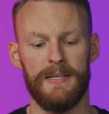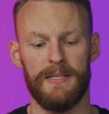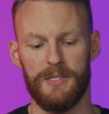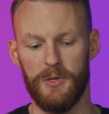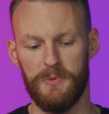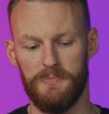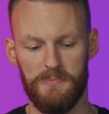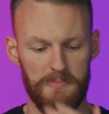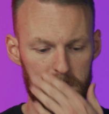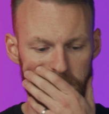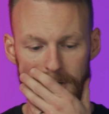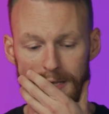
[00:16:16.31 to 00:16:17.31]
So
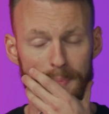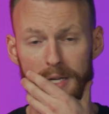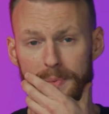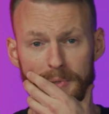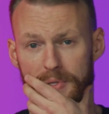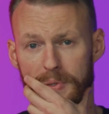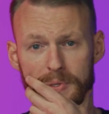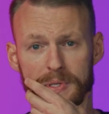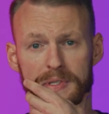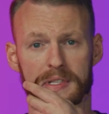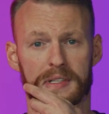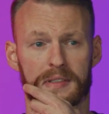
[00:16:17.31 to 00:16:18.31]
what are the possible
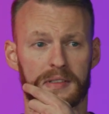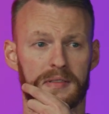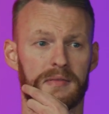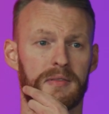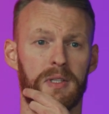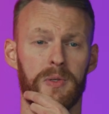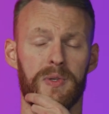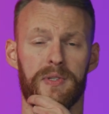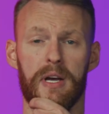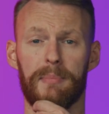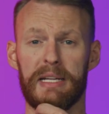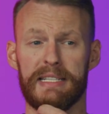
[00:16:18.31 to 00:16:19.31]
solutions that closed source
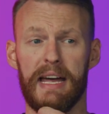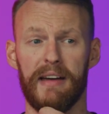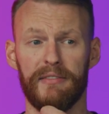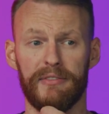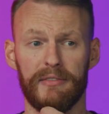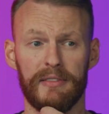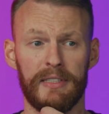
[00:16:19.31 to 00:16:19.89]
companies have?